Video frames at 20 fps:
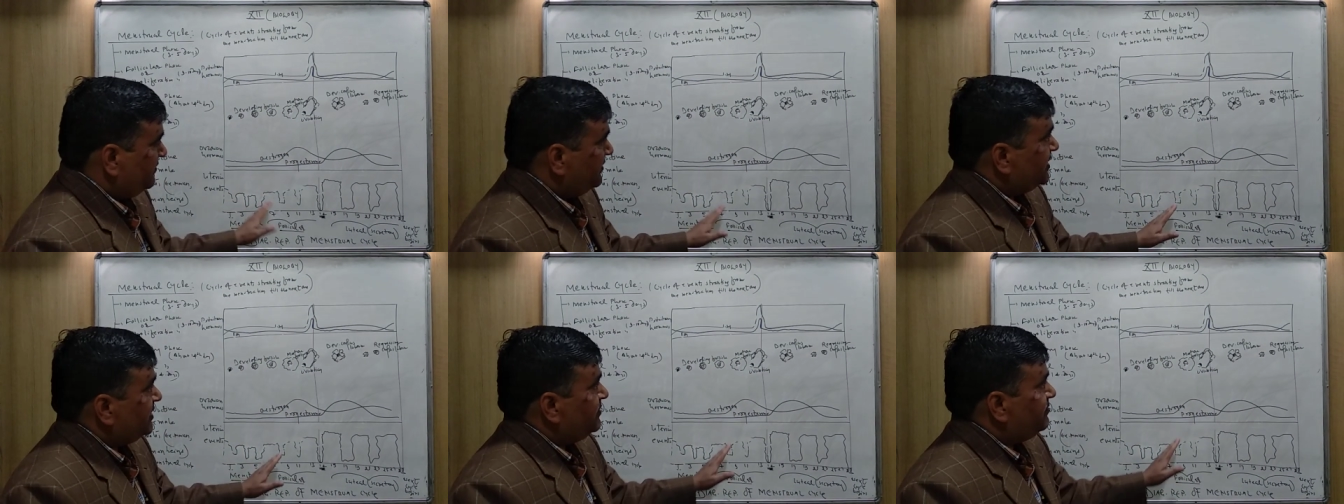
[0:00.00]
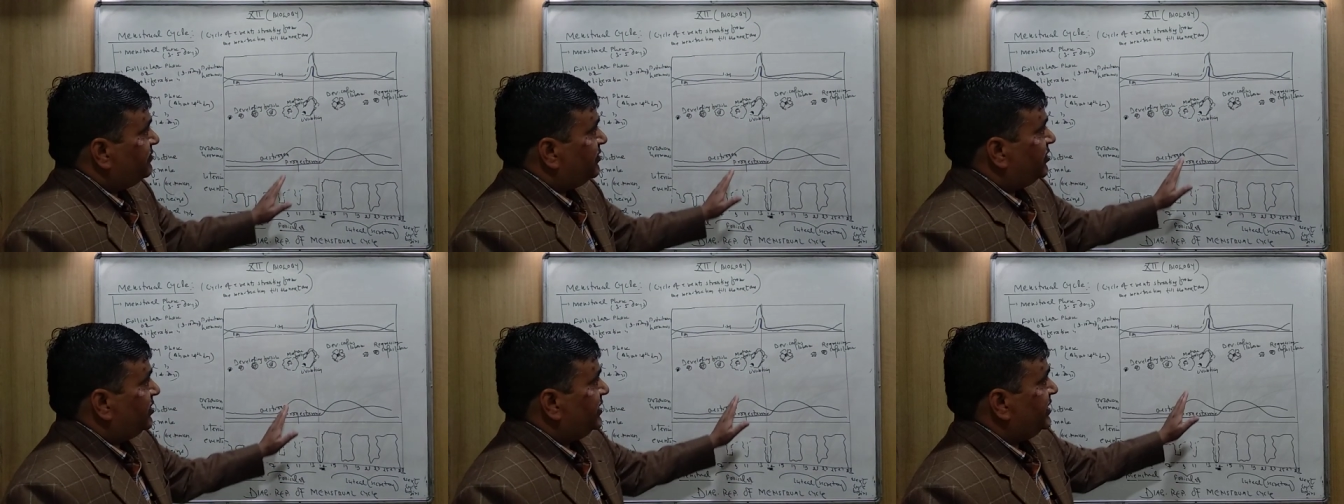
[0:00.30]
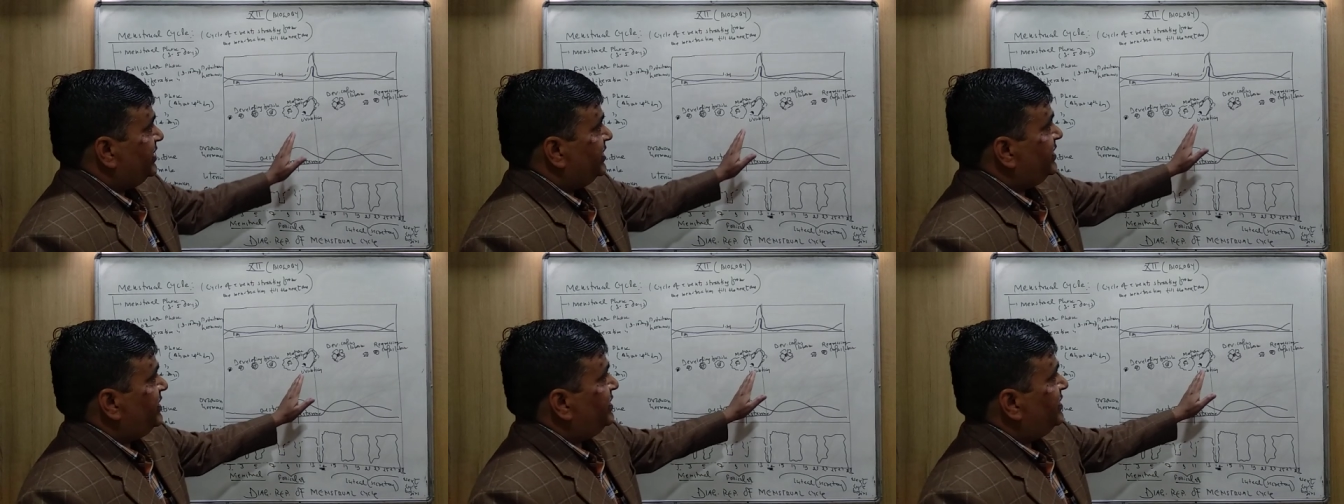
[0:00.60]
very
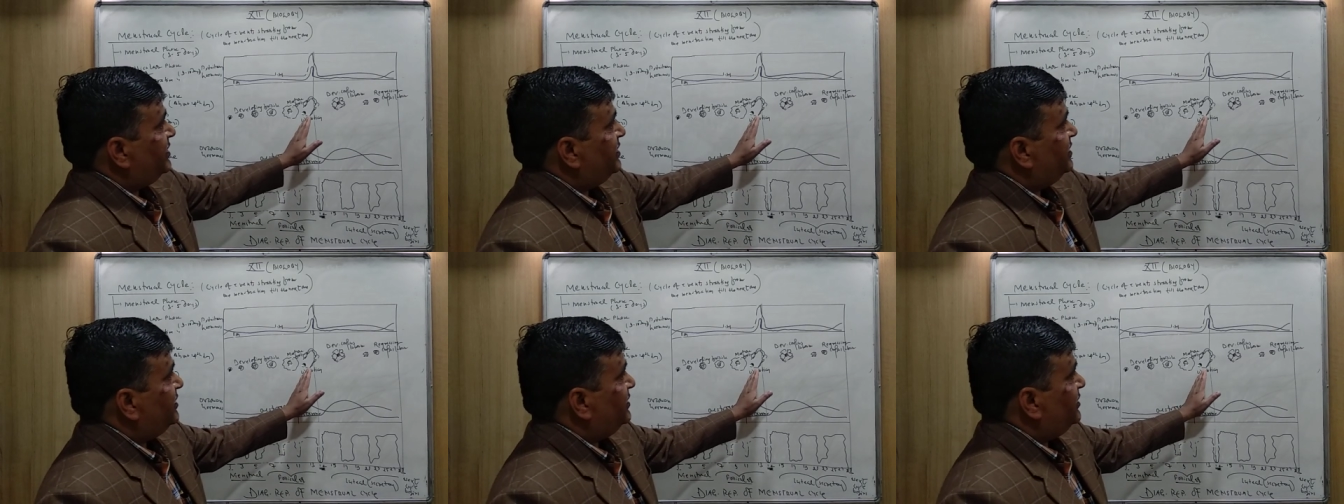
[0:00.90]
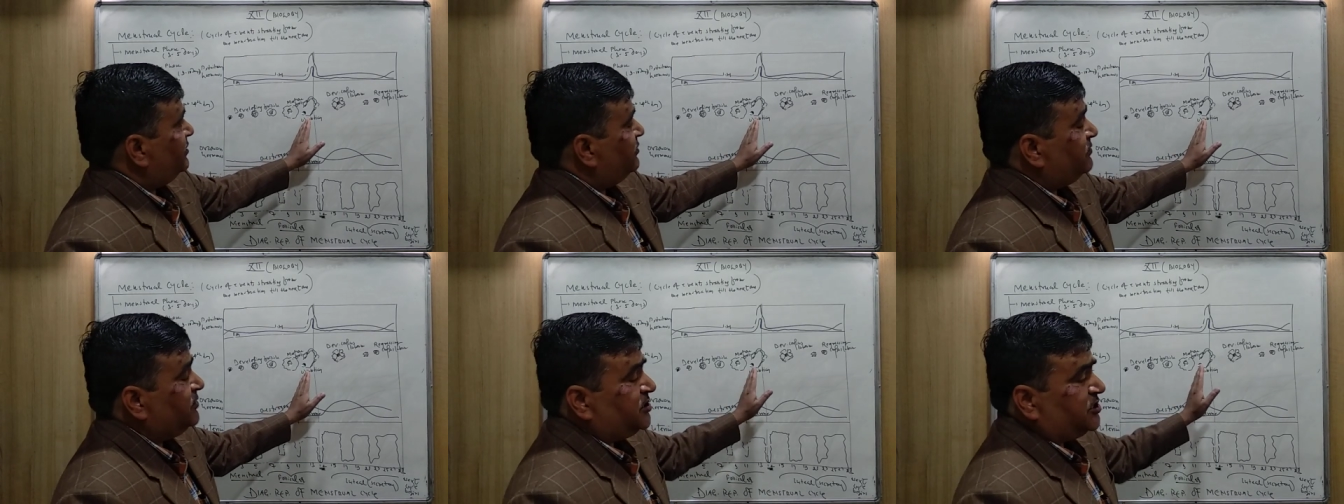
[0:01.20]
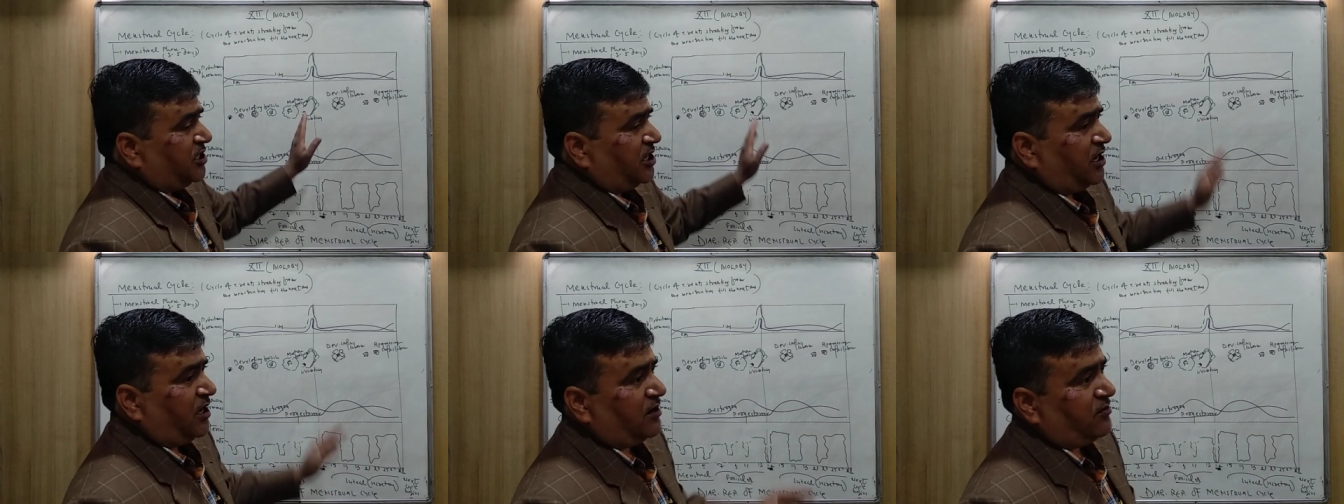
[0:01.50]
important
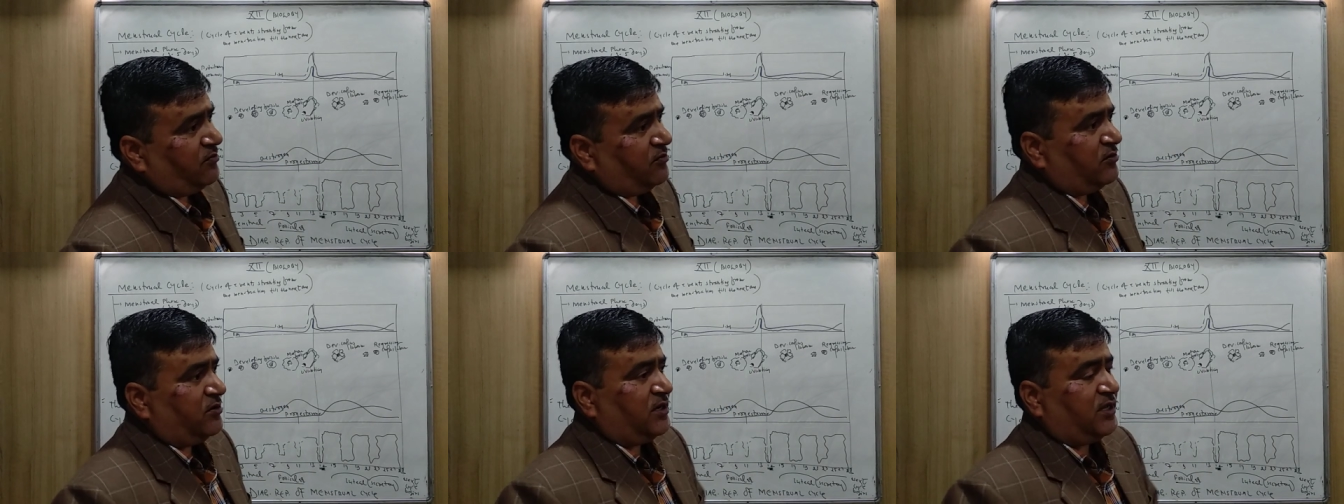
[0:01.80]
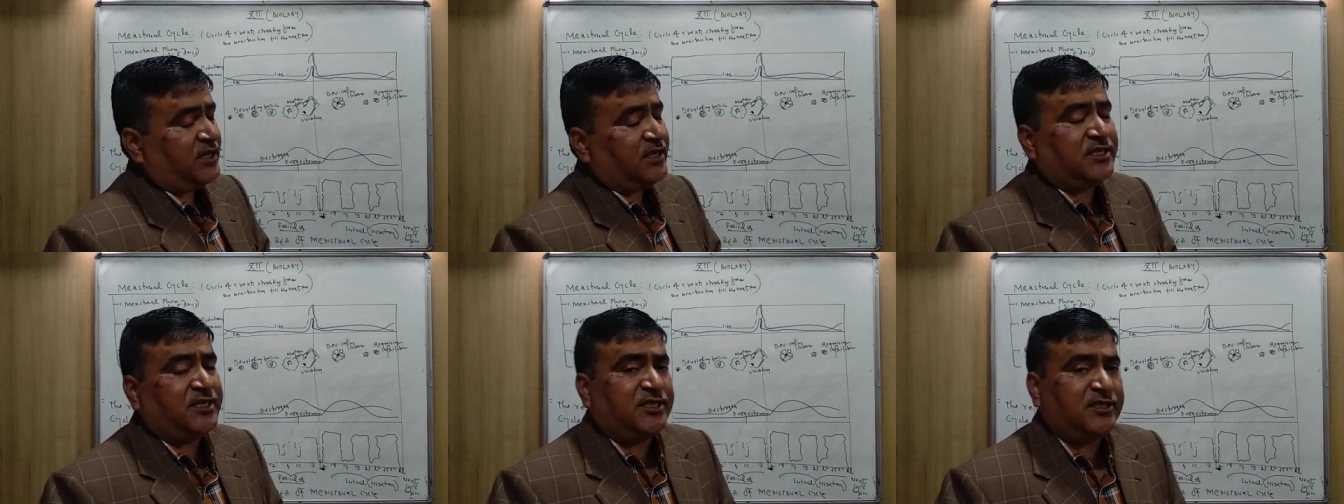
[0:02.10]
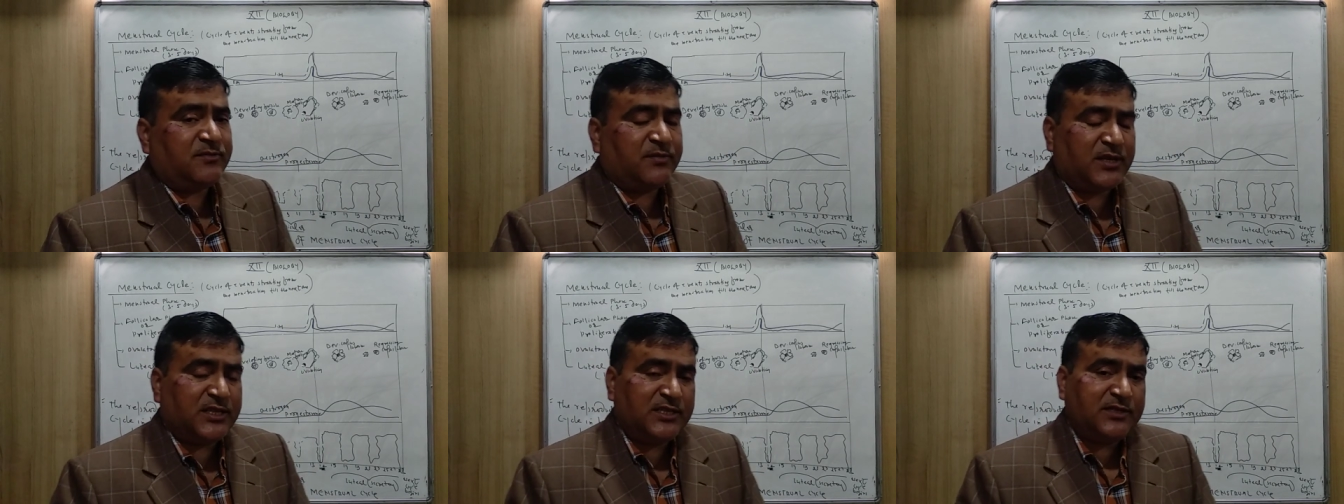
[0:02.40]
which hormone is
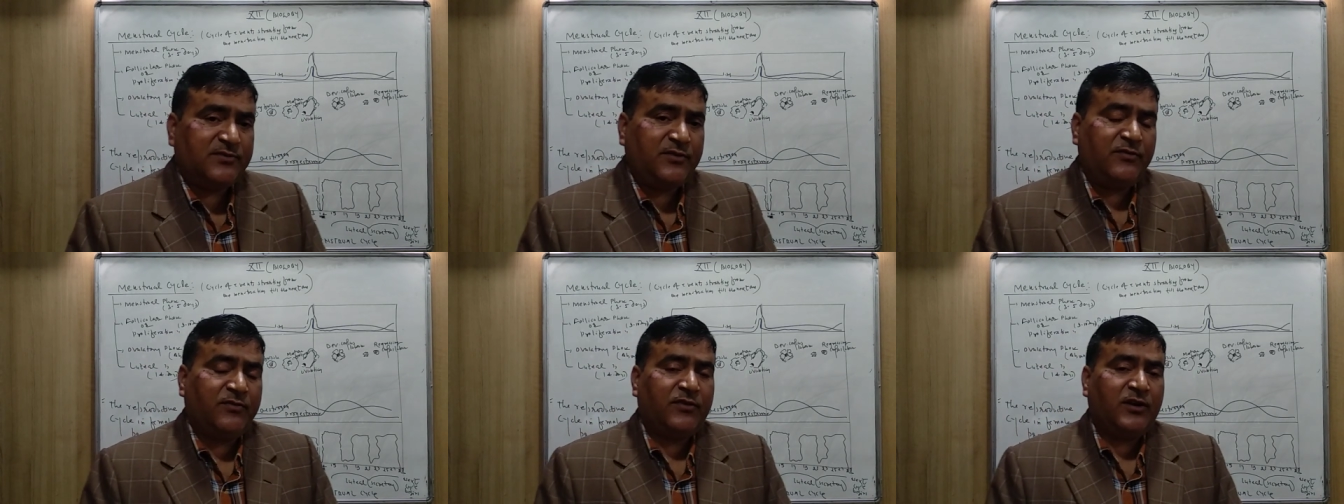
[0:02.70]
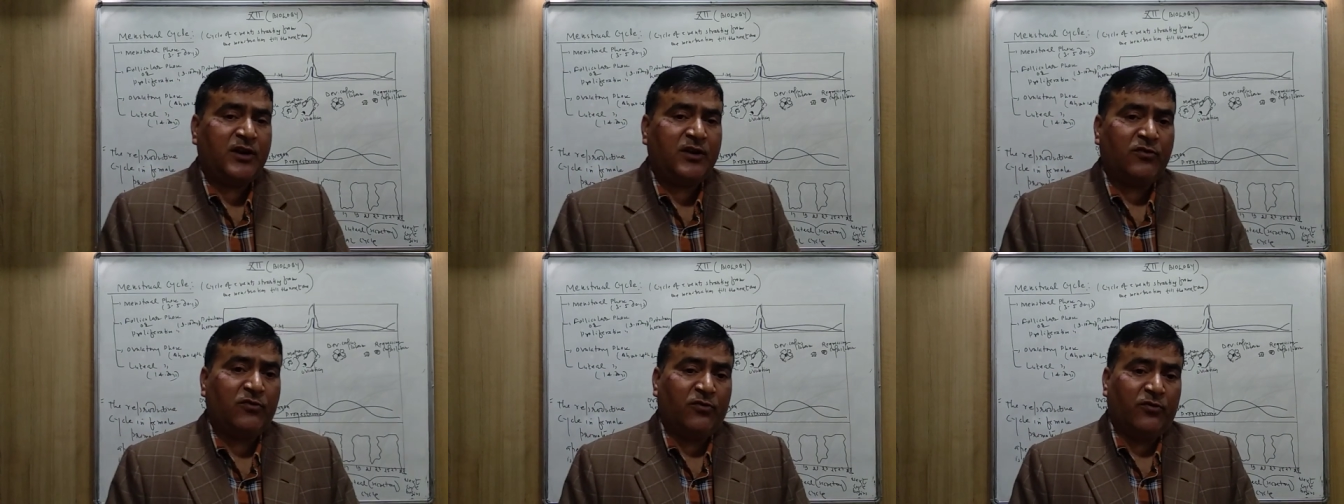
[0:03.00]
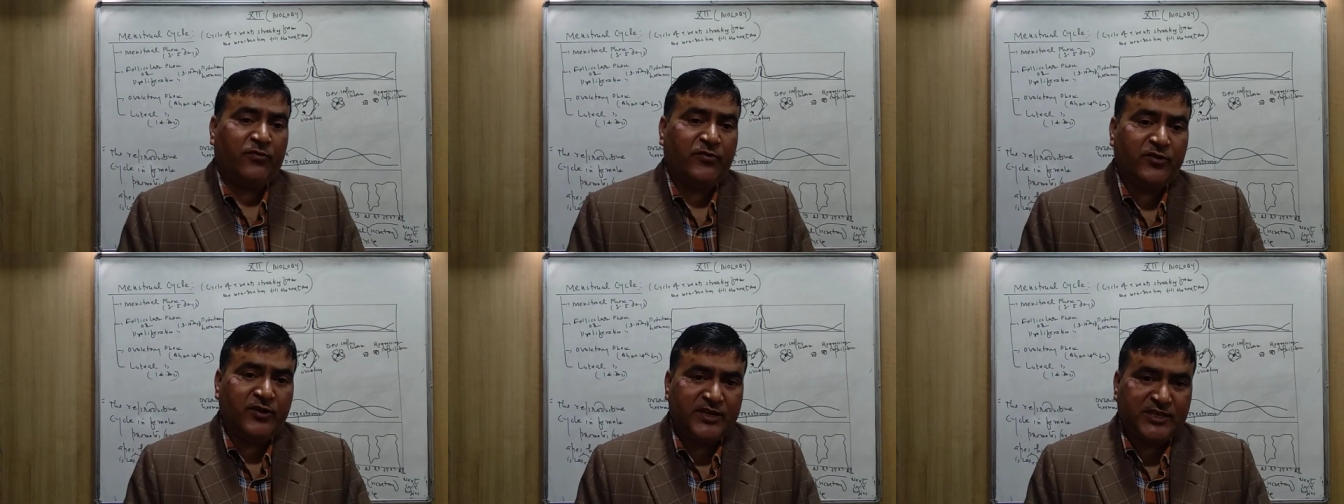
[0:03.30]
responsible for
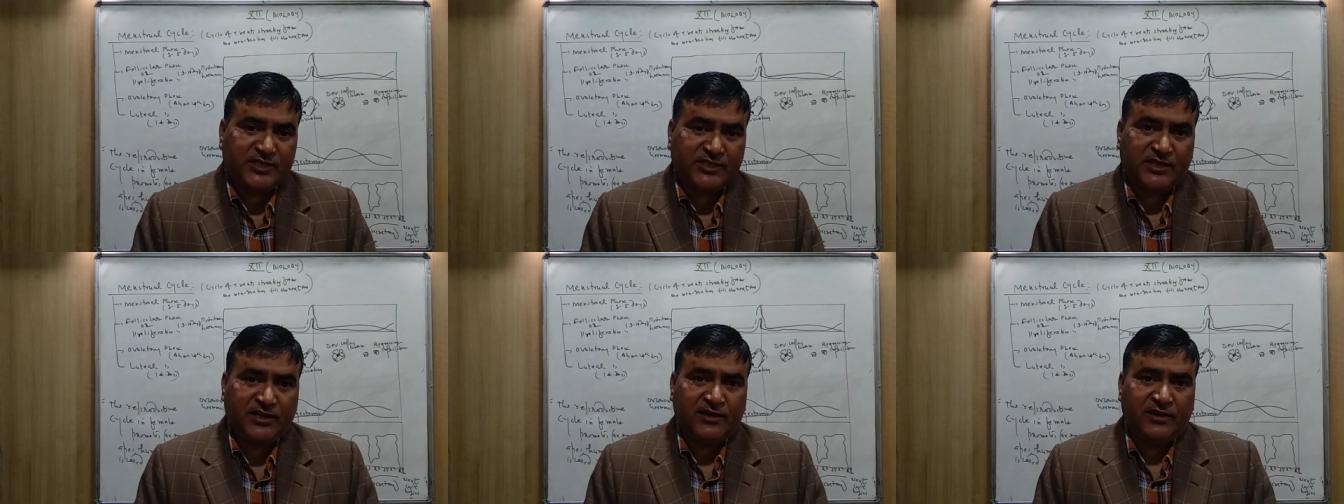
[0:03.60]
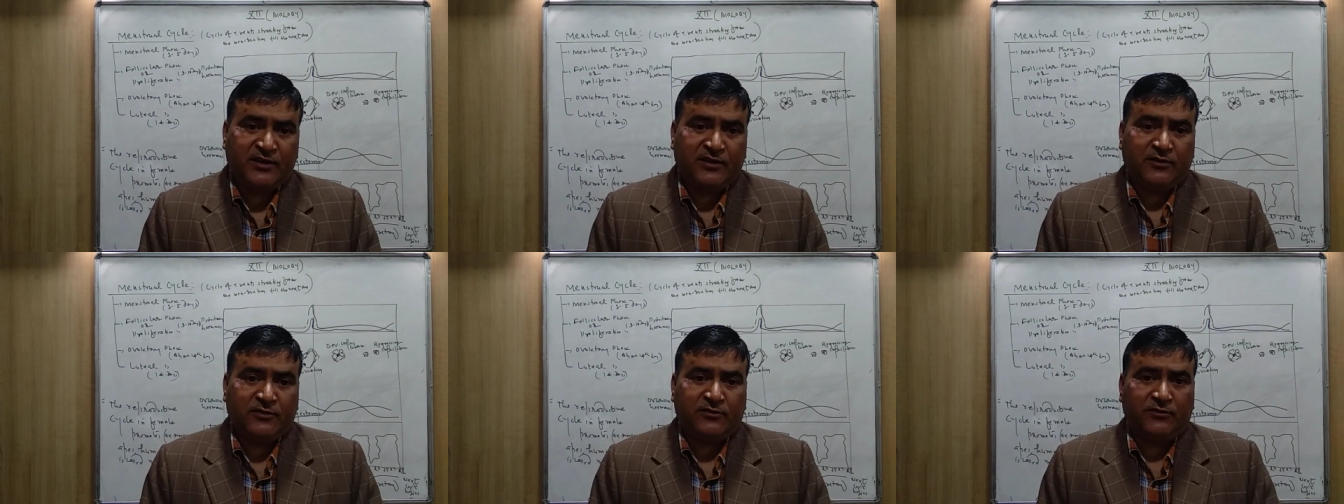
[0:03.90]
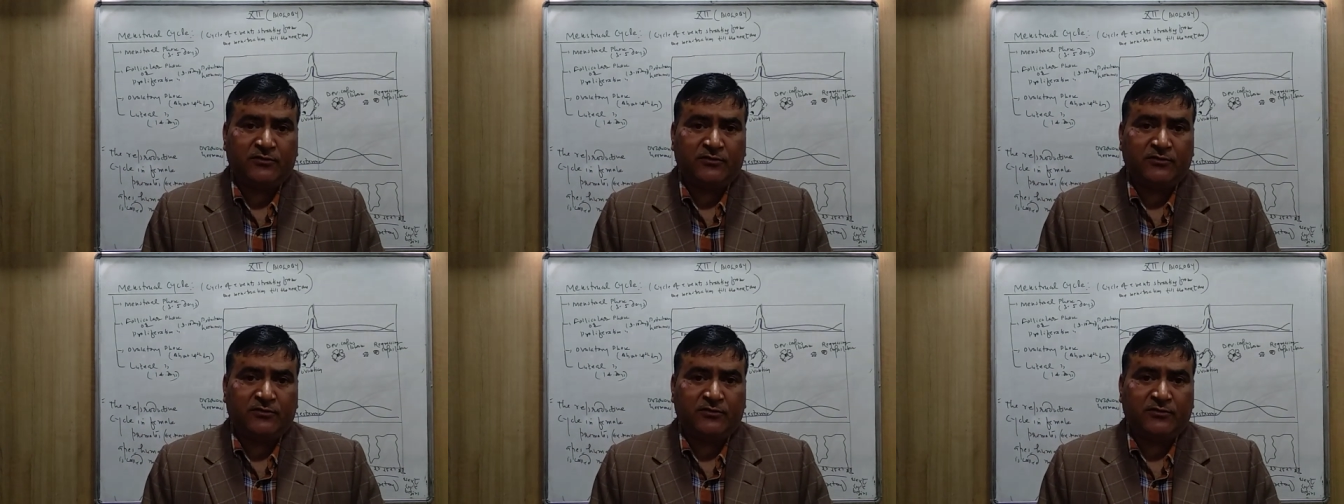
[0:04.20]
ovulation,